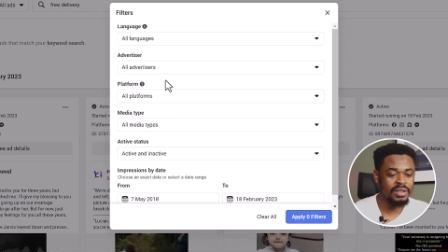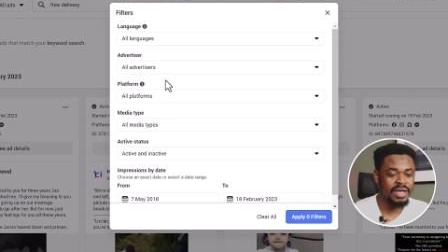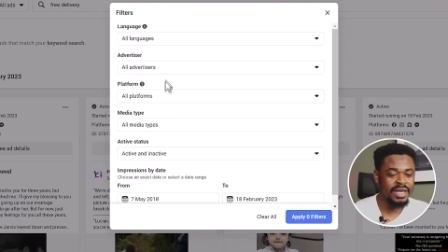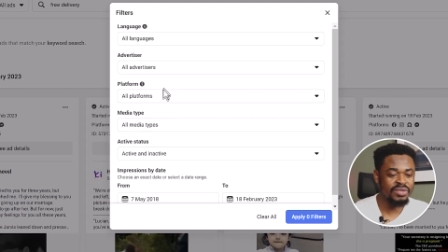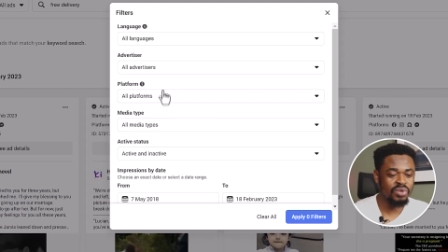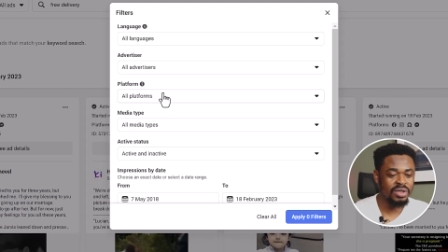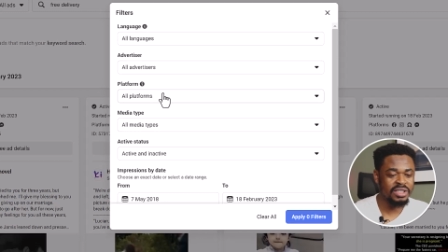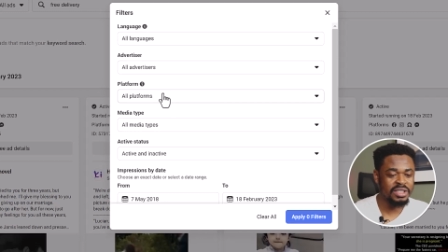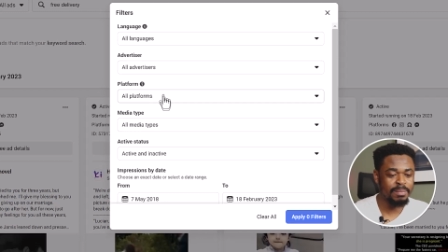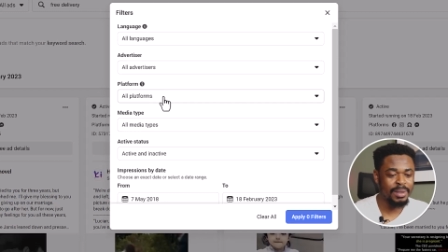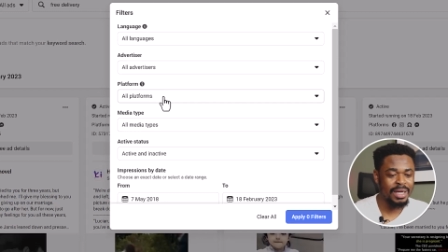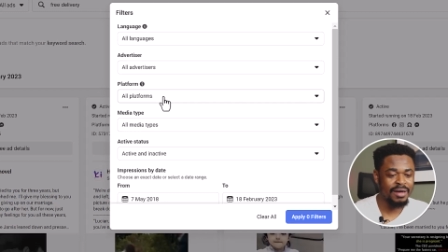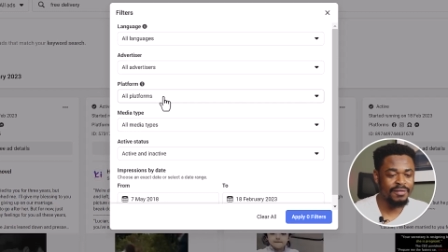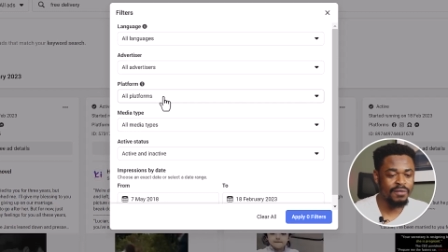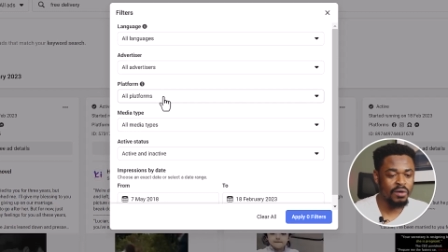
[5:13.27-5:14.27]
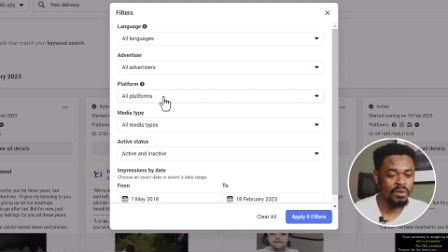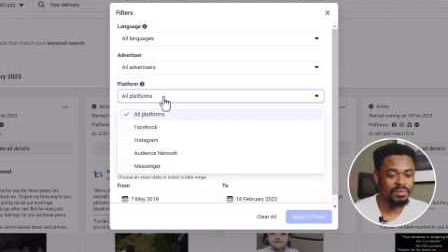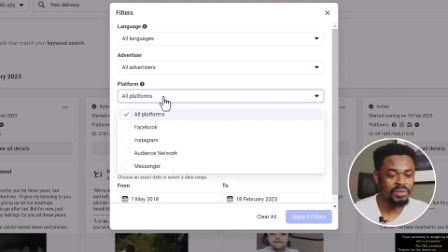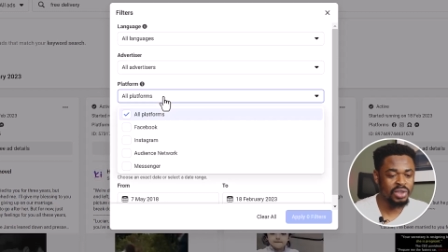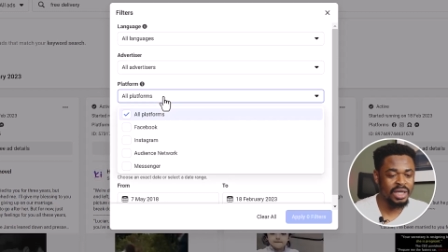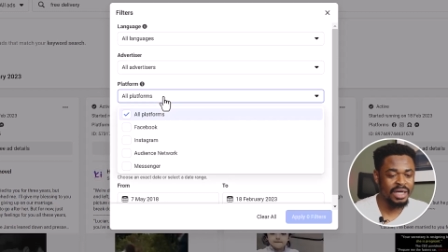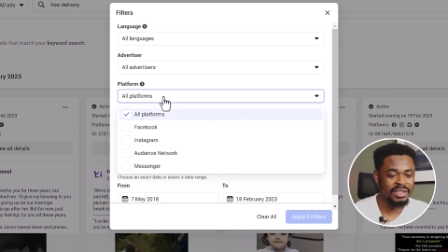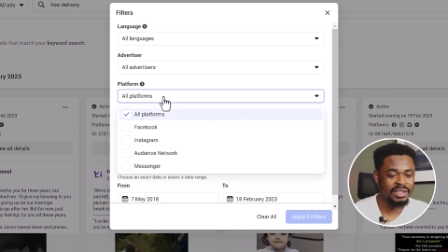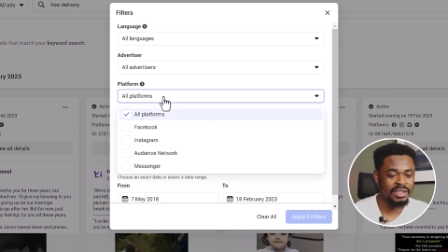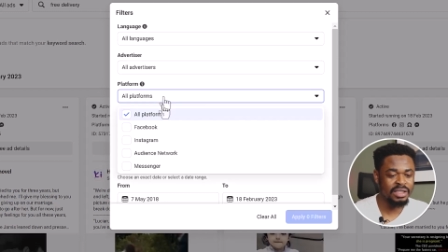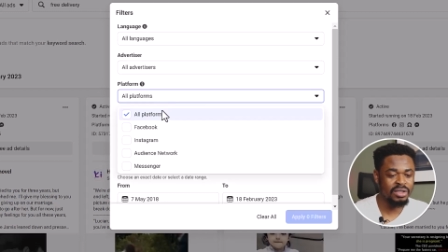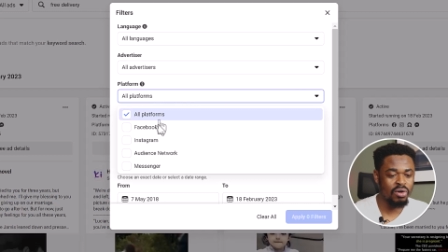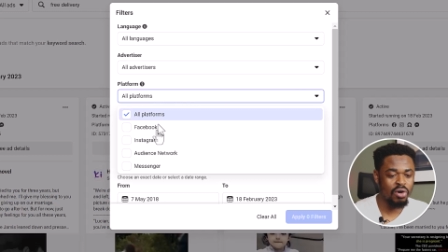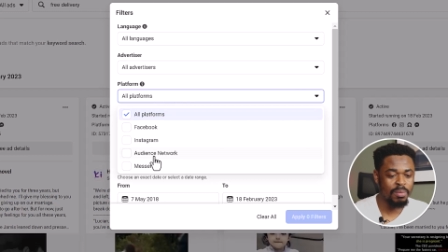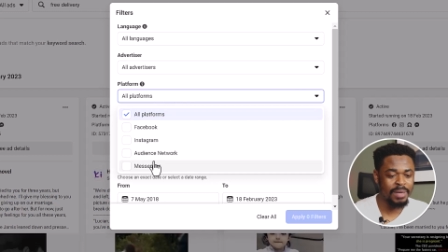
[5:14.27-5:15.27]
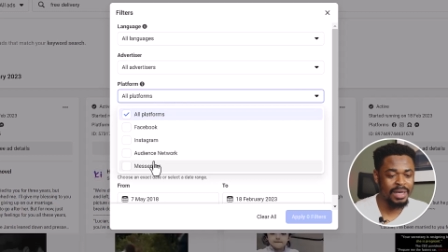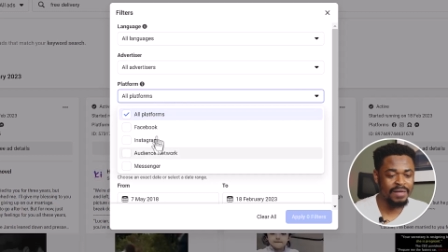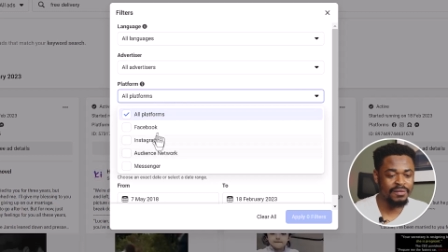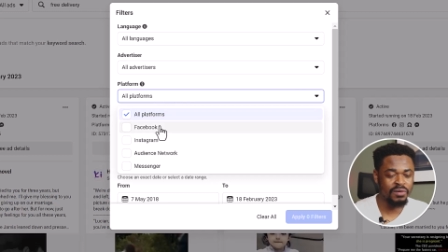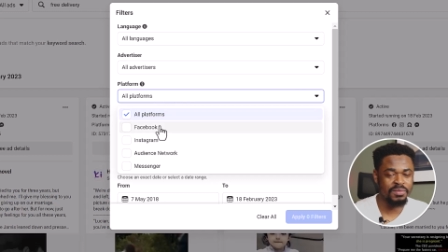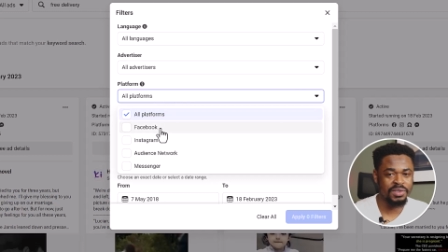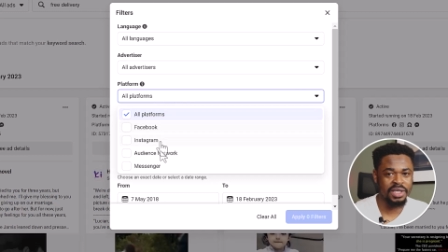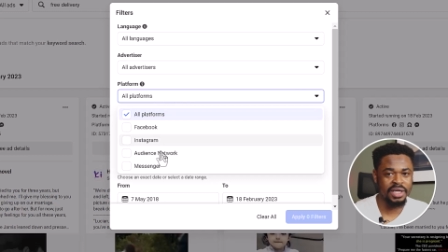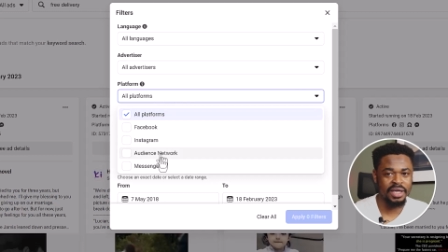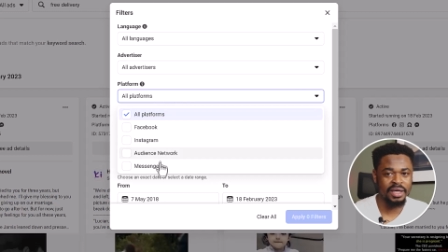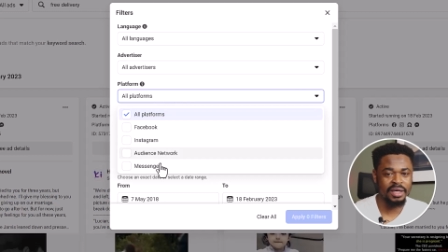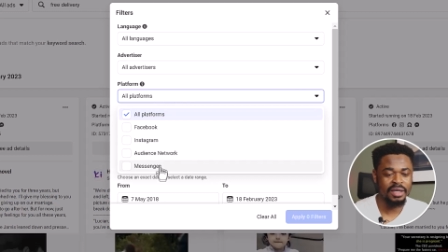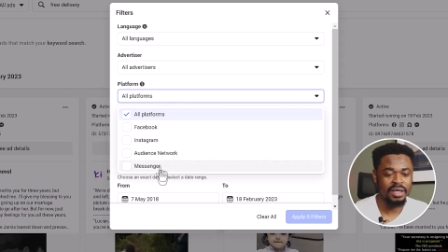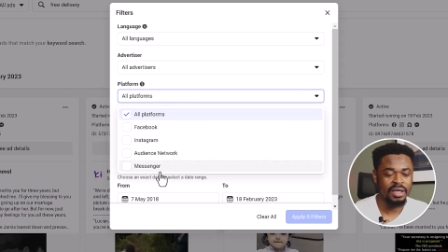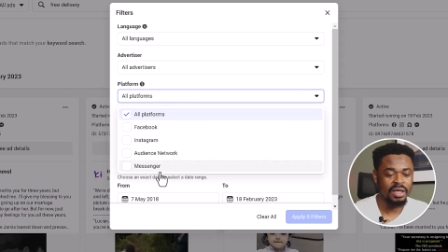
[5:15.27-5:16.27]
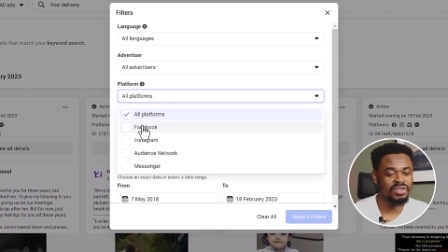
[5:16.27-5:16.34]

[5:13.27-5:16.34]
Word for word: Next one is the platform. You can see all platforms here.